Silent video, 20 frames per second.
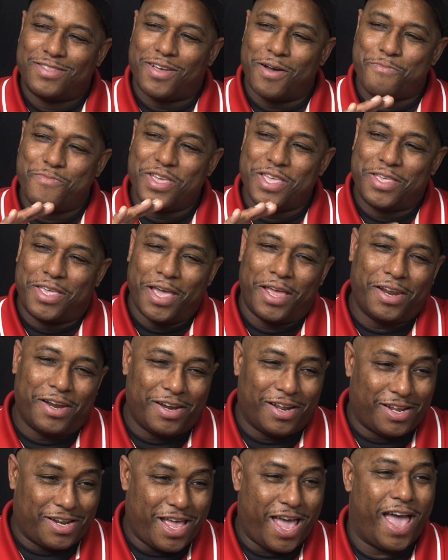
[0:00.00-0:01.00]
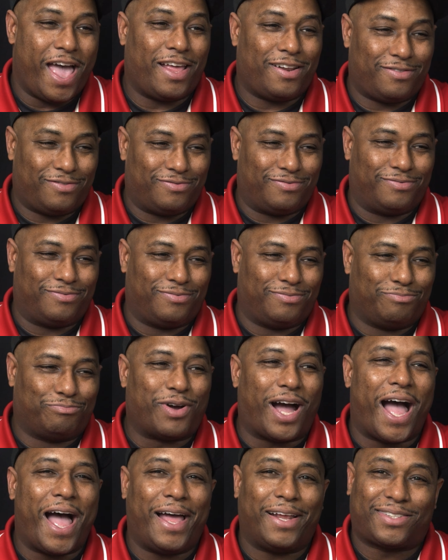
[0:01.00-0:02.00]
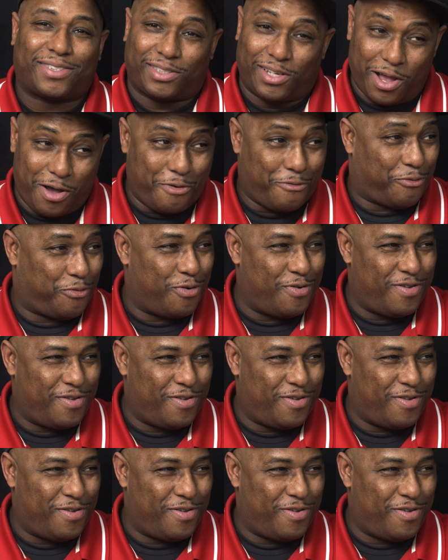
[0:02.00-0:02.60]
The beginning of that by itself.